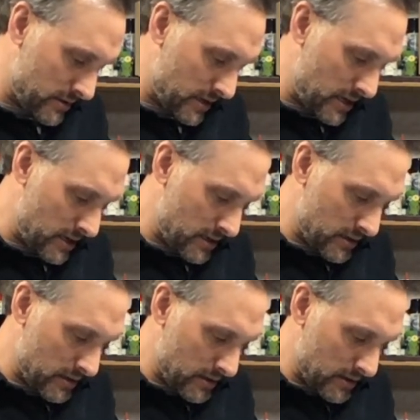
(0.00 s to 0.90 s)

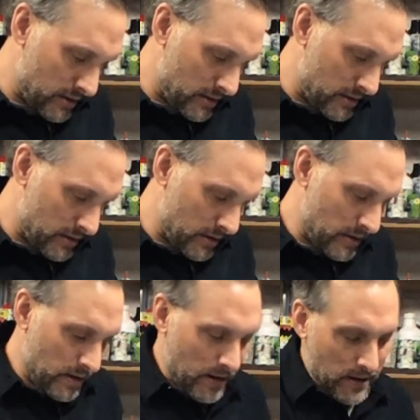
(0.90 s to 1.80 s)

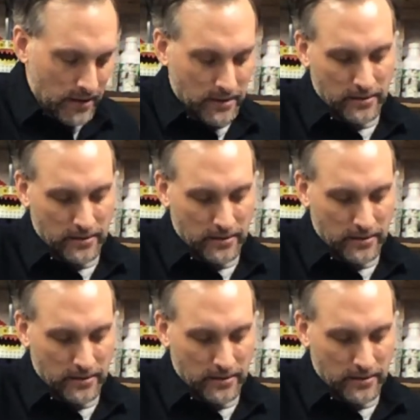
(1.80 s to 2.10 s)
Okay.